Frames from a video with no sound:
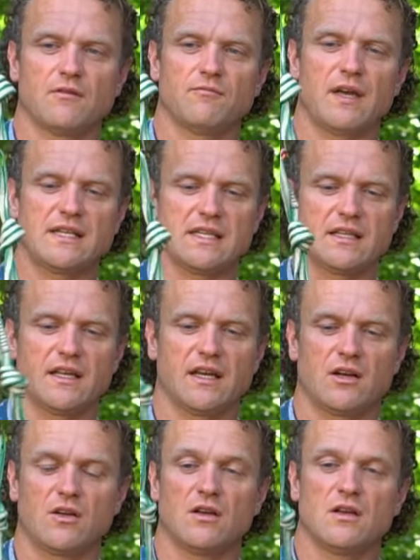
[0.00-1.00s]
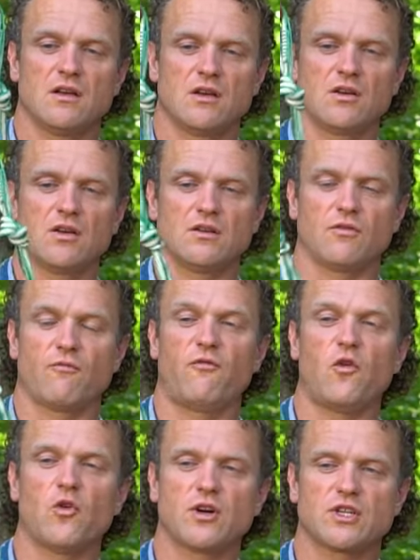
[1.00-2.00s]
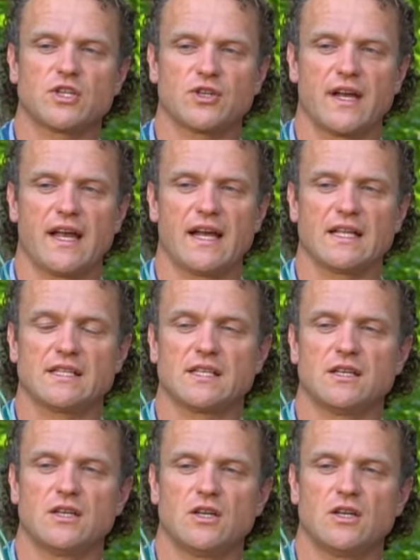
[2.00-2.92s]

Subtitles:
basically 4 strands